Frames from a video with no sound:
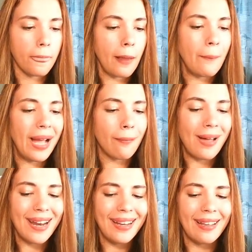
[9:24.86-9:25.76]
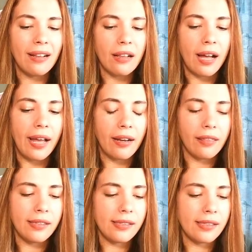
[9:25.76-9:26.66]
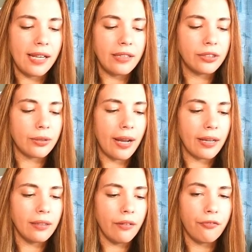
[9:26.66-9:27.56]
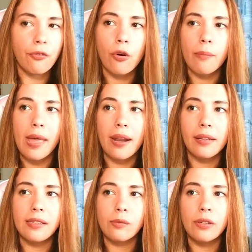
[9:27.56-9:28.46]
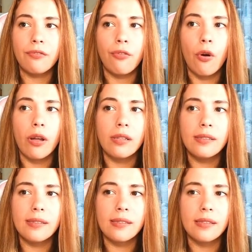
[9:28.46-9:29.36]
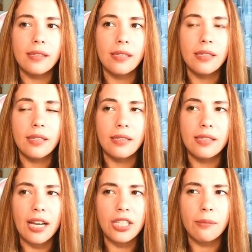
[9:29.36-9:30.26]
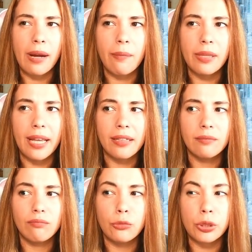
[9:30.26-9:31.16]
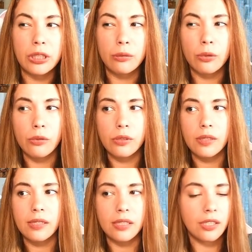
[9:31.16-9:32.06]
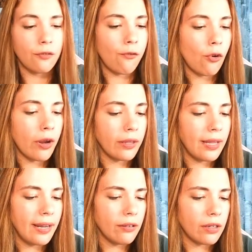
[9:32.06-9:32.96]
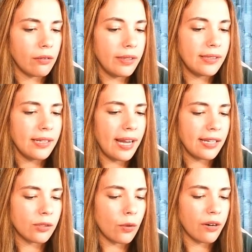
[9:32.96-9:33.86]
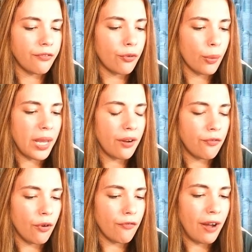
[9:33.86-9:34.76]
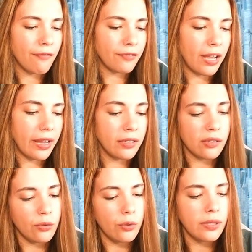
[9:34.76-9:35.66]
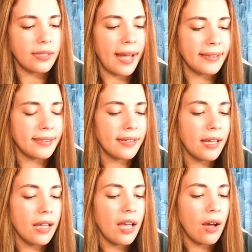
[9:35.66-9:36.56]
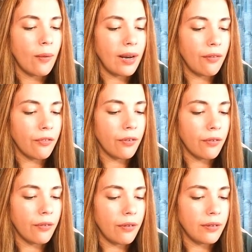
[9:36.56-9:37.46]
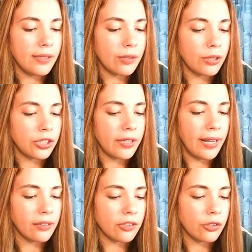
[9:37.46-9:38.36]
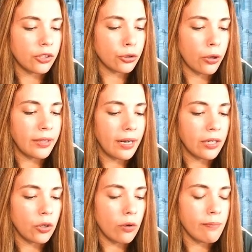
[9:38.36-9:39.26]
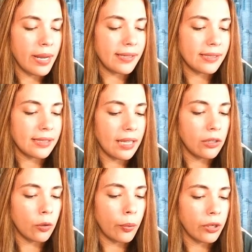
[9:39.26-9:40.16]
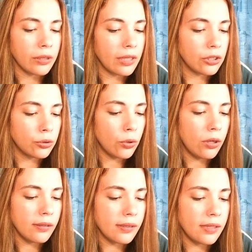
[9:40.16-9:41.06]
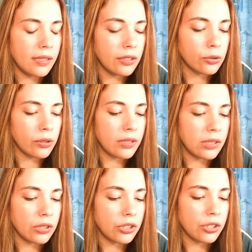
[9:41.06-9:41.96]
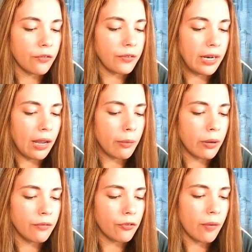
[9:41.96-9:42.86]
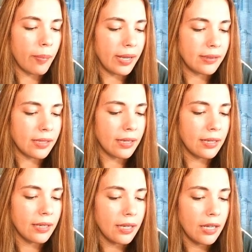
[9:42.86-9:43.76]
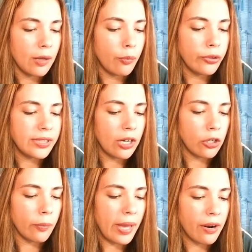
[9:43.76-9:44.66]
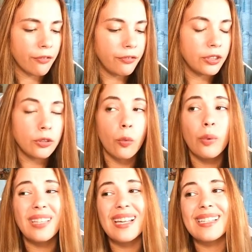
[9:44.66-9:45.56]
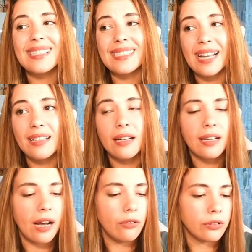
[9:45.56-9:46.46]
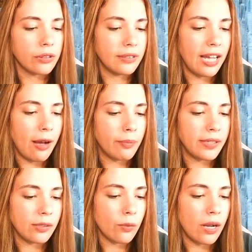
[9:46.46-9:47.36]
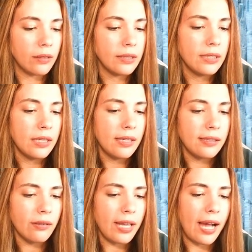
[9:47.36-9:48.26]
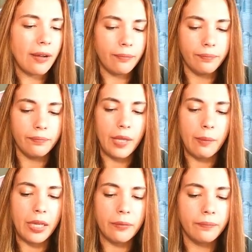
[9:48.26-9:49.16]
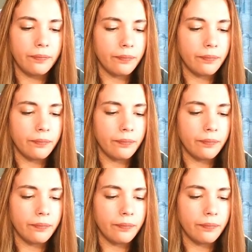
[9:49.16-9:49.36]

Magmatic Alkite. This is another dragon, 4 mana, this one foils. This actually might be like €3 because it's foil. I don't know. It's a nice one. 4 mana, 4/5 flying, so good stats. Whenever this creature enters, you destroy target non-basic land an opponent controls. It controls search the library for a basic. Puts it on the battlefield with a stun counter tapped as well. So yeah, I mean,